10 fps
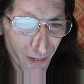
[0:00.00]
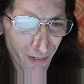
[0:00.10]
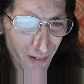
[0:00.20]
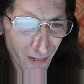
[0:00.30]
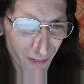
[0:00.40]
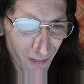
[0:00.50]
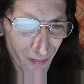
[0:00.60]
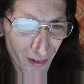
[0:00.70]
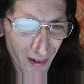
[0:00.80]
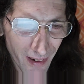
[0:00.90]
who can
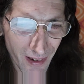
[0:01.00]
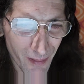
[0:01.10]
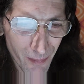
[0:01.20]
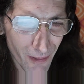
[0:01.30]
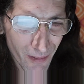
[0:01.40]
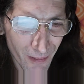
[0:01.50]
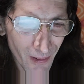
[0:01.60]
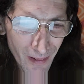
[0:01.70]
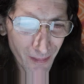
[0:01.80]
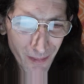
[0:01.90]
hold the hammer.
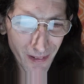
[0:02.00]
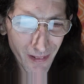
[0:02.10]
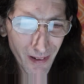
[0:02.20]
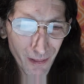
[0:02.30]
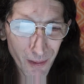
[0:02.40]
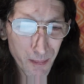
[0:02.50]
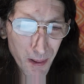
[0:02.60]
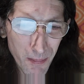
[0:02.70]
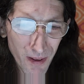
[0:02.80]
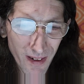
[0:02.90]
I
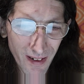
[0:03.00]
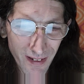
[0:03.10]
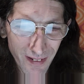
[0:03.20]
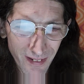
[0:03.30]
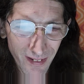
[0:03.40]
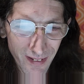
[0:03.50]
remember that it's